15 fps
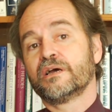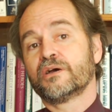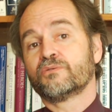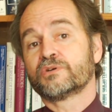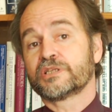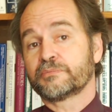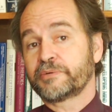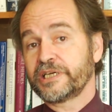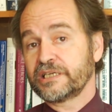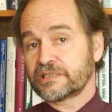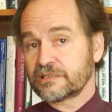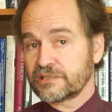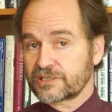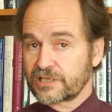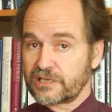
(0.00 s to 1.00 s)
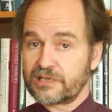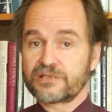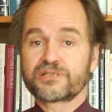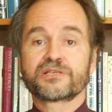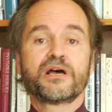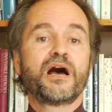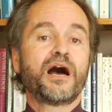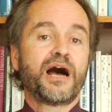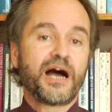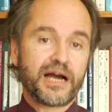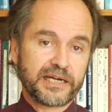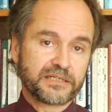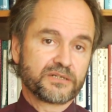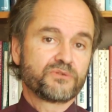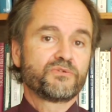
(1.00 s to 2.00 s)
When the patient says, I
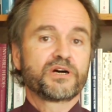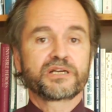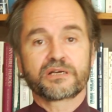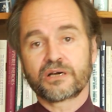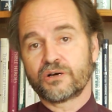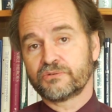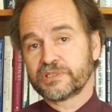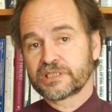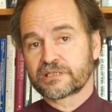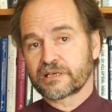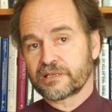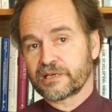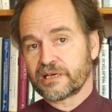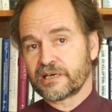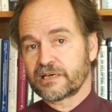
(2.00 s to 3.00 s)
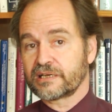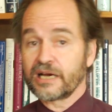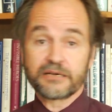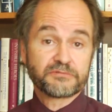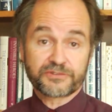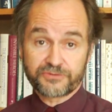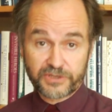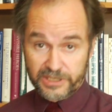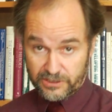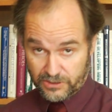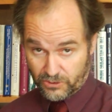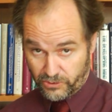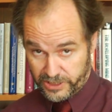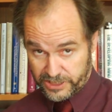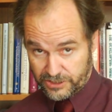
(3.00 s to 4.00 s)
don't want to go into that, I'm afraid of the
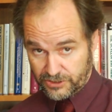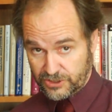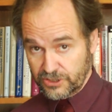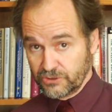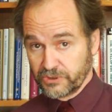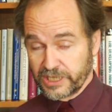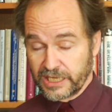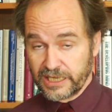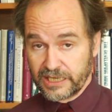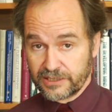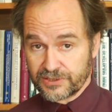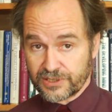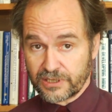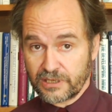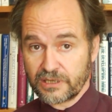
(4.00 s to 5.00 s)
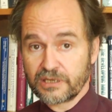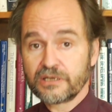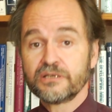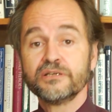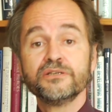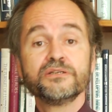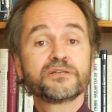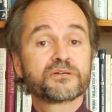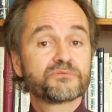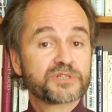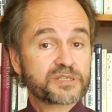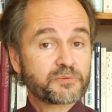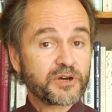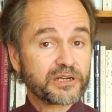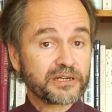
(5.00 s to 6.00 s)
questions you want to ask, you can
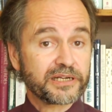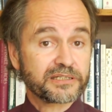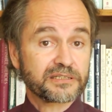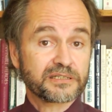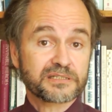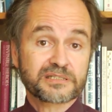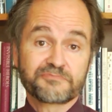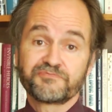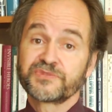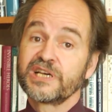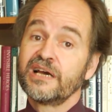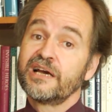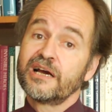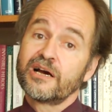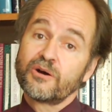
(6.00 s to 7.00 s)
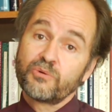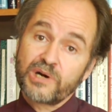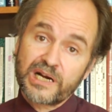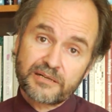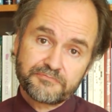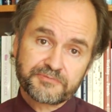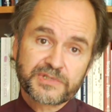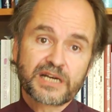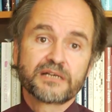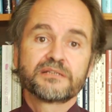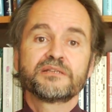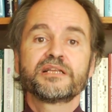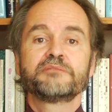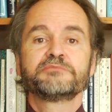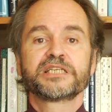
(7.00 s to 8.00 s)
respond like this. Well,
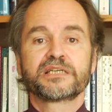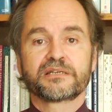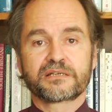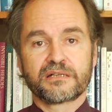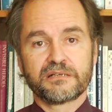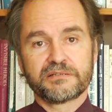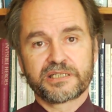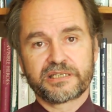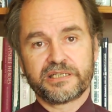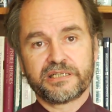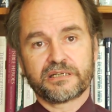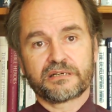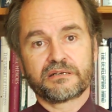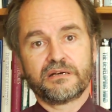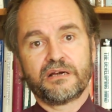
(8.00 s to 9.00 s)
let me get clear here.